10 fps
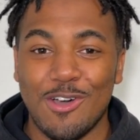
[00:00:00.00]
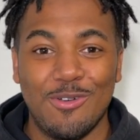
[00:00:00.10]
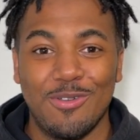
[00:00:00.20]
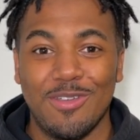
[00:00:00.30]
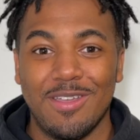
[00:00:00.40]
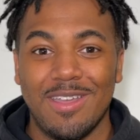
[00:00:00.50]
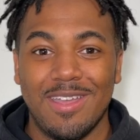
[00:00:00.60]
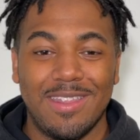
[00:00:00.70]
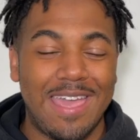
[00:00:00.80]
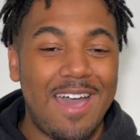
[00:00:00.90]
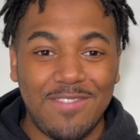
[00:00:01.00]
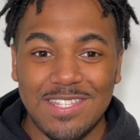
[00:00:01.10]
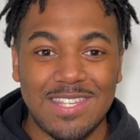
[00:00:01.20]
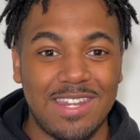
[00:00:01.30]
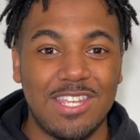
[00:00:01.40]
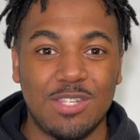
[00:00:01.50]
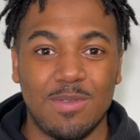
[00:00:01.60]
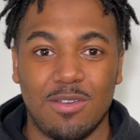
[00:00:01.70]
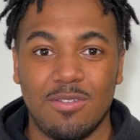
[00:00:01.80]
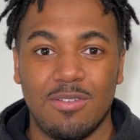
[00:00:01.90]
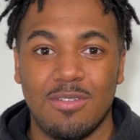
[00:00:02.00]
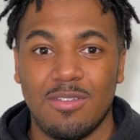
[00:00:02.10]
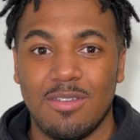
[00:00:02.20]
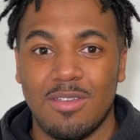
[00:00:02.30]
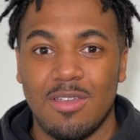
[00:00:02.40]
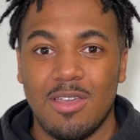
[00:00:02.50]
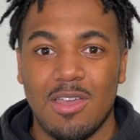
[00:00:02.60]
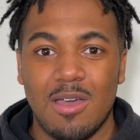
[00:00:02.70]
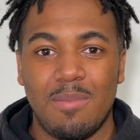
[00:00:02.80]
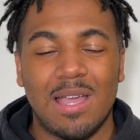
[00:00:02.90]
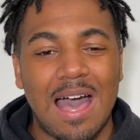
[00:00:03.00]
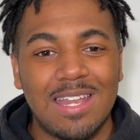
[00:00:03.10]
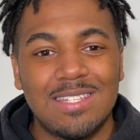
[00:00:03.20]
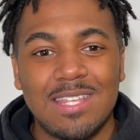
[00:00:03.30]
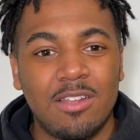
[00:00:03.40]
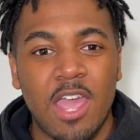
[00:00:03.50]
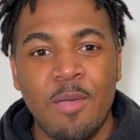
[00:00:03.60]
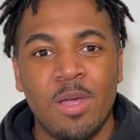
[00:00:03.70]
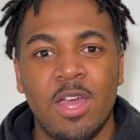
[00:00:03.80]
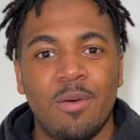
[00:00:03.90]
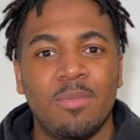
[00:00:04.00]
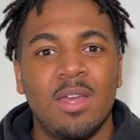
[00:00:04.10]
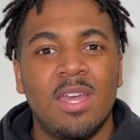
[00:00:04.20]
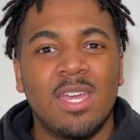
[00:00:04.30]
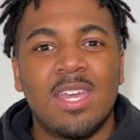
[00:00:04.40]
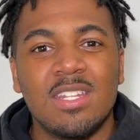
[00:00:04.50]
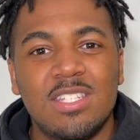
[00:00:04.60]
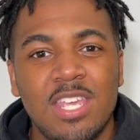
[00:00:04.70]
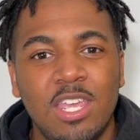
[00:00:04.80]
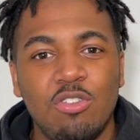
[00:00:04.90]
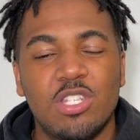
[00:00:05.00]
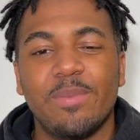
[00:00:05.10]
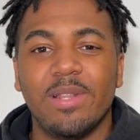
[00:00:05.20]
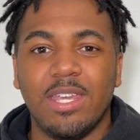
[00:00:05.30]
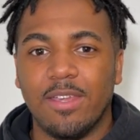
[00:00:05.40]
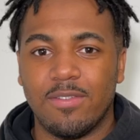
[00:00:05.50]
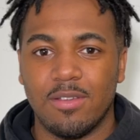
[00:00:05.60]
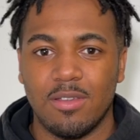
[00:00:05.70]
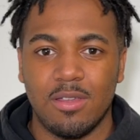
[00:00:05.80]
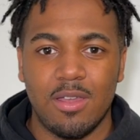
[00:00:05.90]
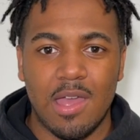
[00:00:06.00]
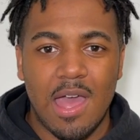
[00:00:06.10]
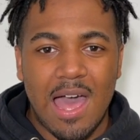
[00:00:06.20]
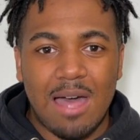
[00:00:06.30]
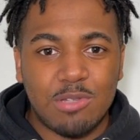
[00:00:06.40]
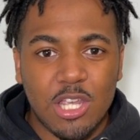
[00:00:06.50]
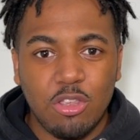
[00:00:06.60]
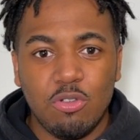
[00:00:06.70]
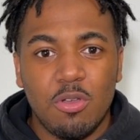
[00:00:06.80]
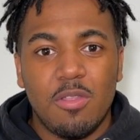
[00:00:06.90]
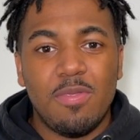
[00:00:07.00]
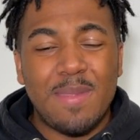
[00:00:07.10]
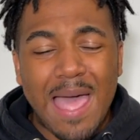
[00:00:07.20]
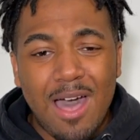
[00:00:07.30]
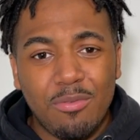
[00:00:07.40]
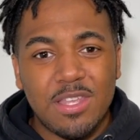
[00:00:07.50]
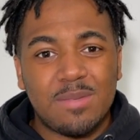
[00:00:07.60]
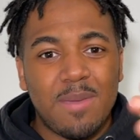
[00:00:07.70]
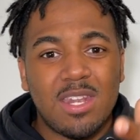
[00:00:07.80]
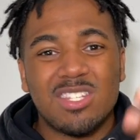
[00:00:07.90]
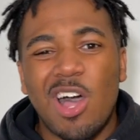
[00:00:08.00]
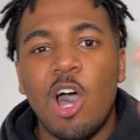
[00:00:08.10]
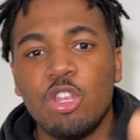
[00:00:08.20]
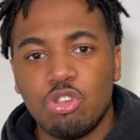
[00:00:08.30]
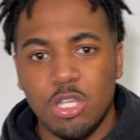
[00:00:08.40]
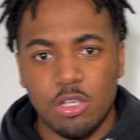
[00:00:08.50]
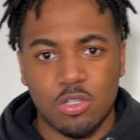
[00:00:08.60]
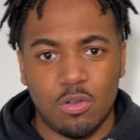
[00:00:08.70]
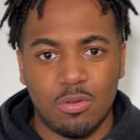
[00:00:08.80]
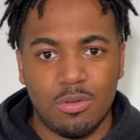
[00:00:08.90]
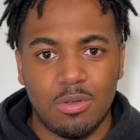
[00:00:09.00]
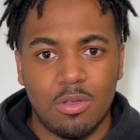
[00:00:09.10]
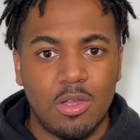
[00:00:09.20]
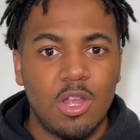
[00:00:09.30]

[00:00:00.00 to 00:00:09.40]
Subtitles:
So they have this son Ishmael. But God is telling Abraham, continue to believe. I'm telling you, now this man is 100 years old.